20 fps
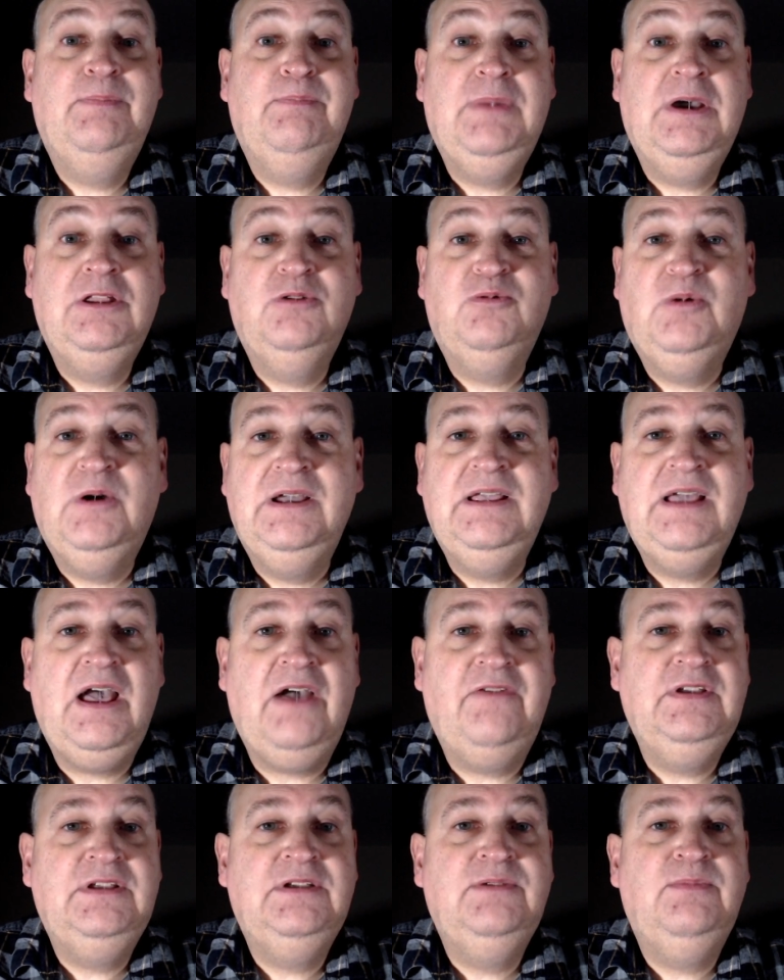By the way,
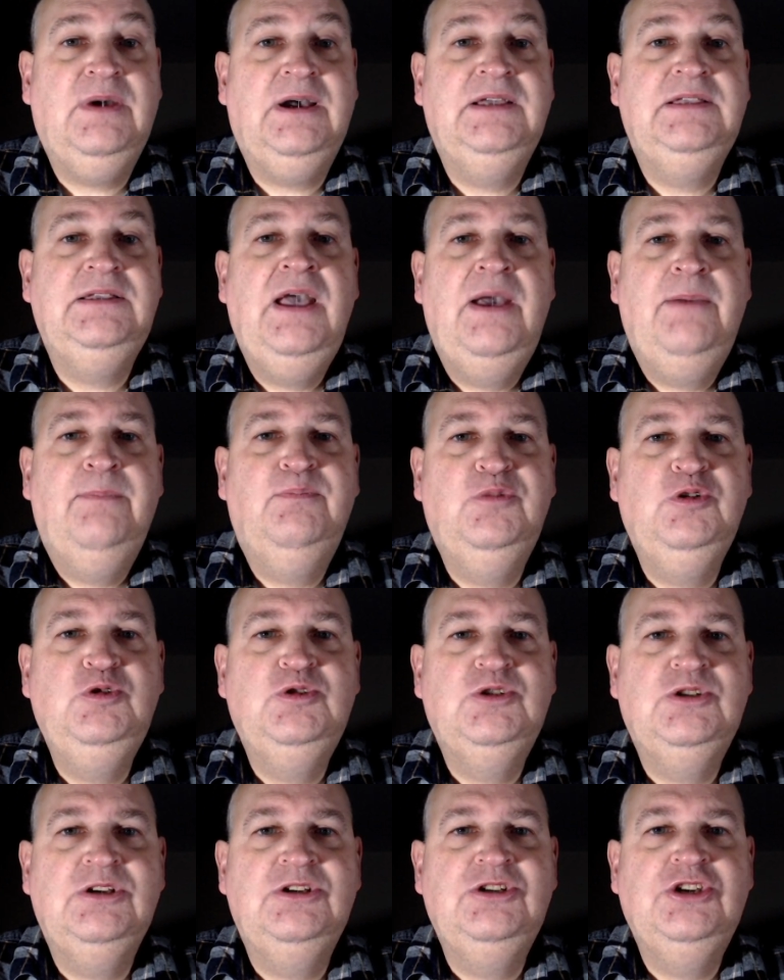having my
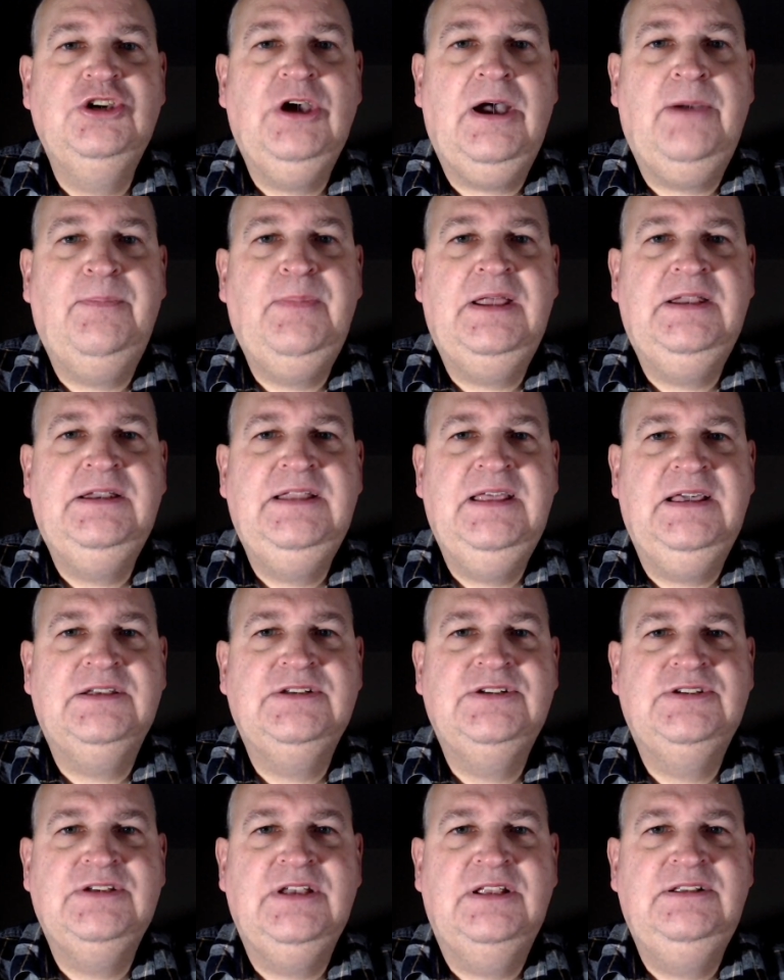booster jab
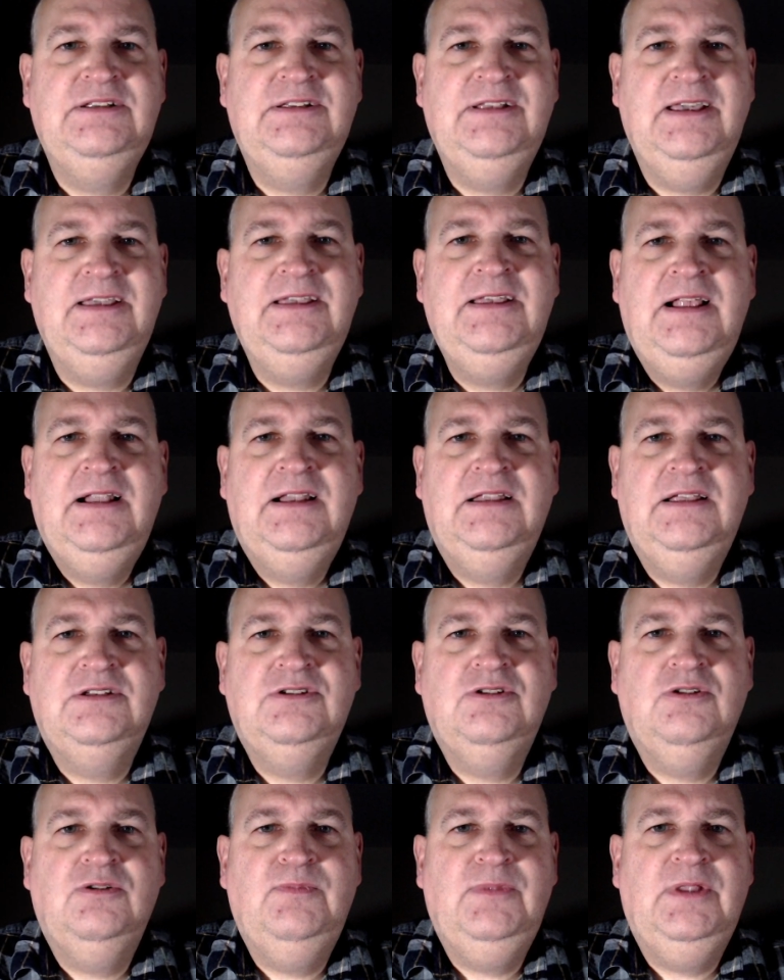next Sunday.
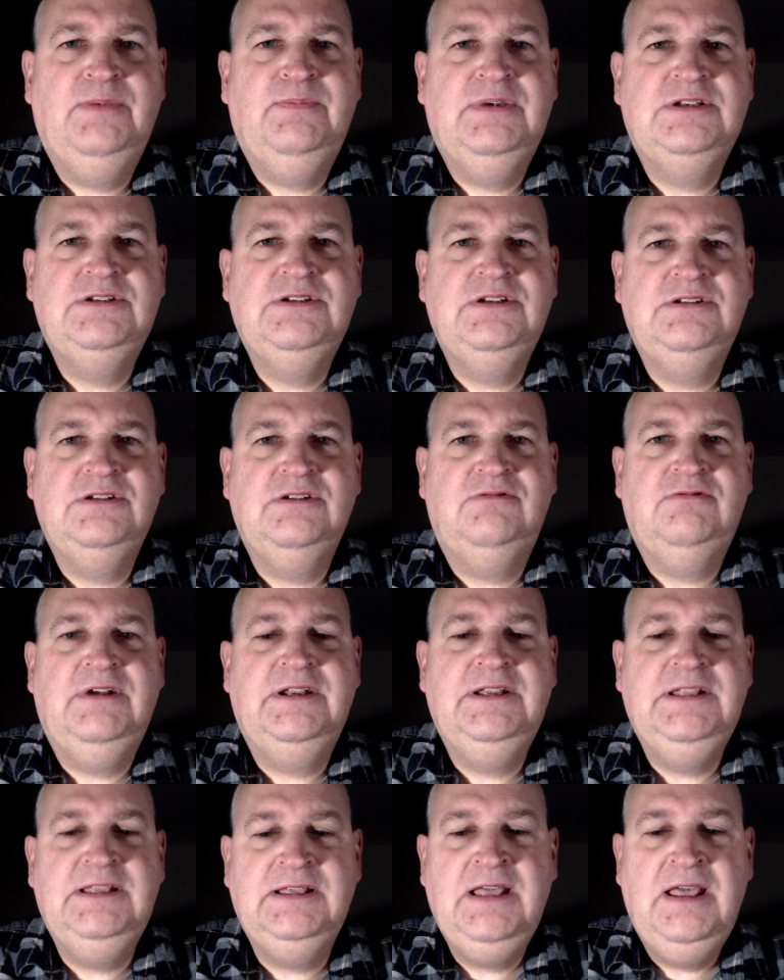Let's hope the buses are
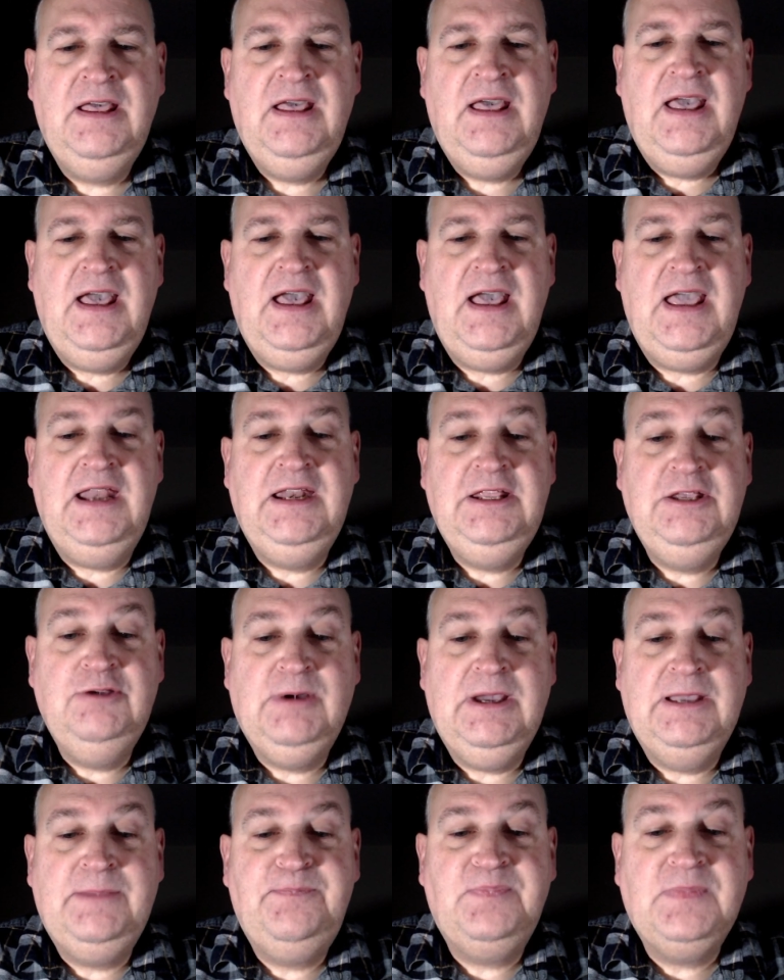running.
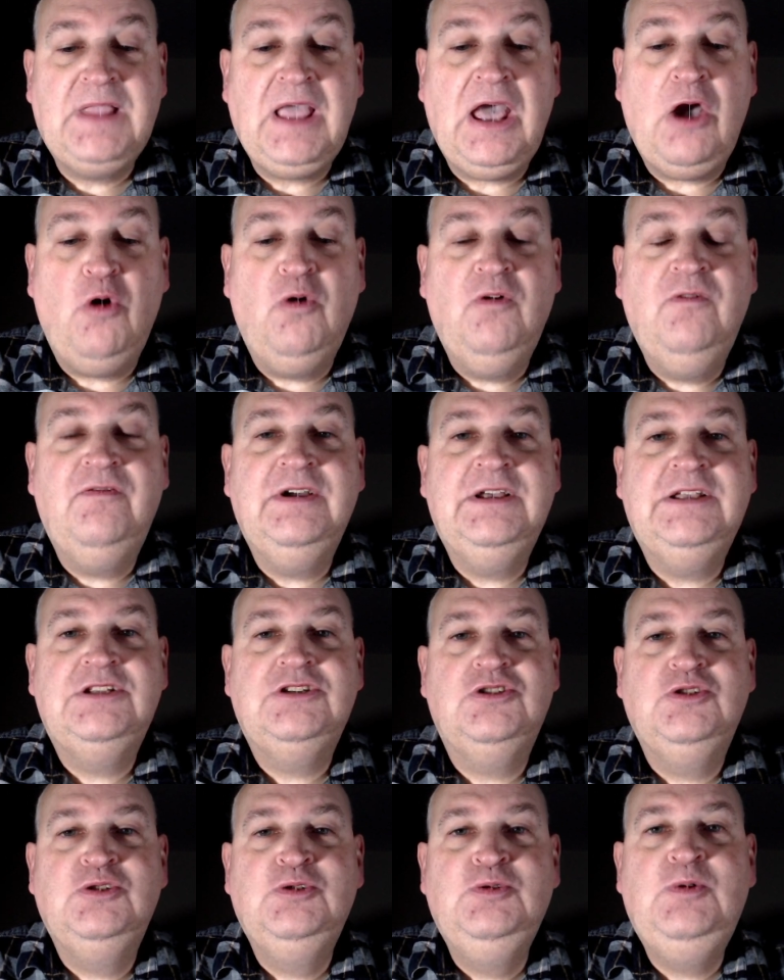Anyway, over
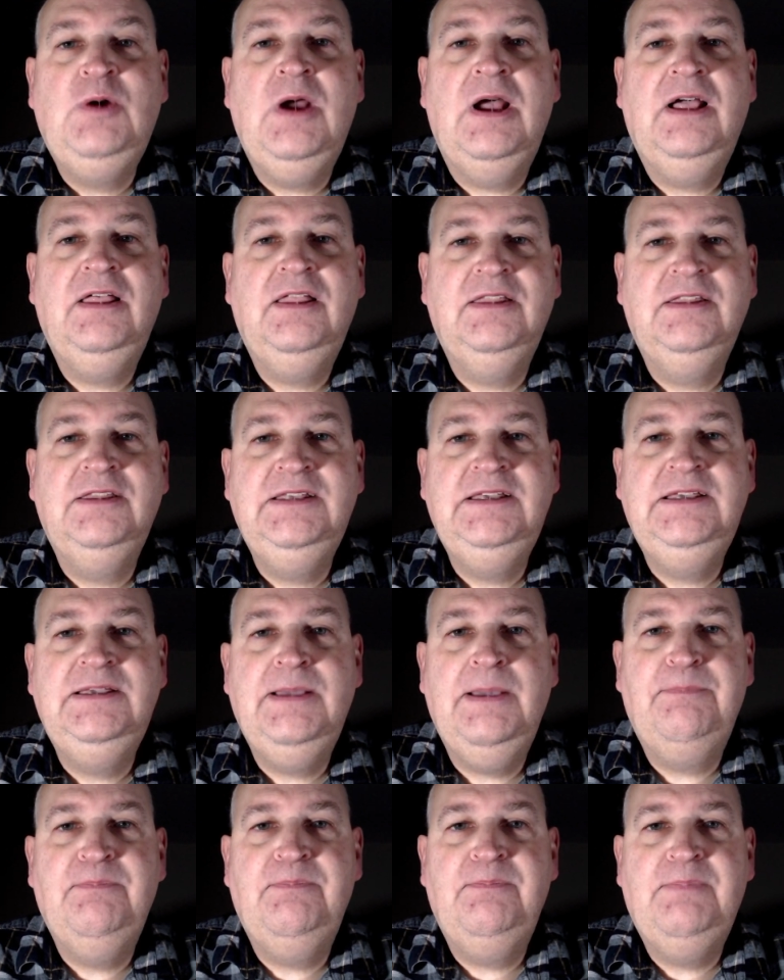to
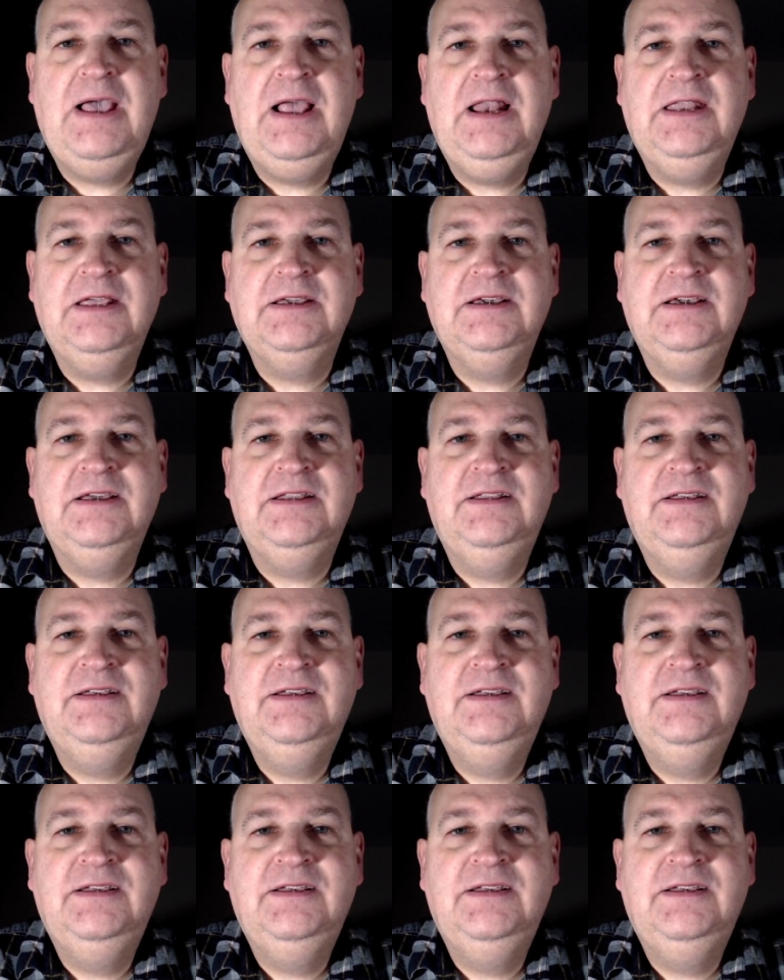the Pelican.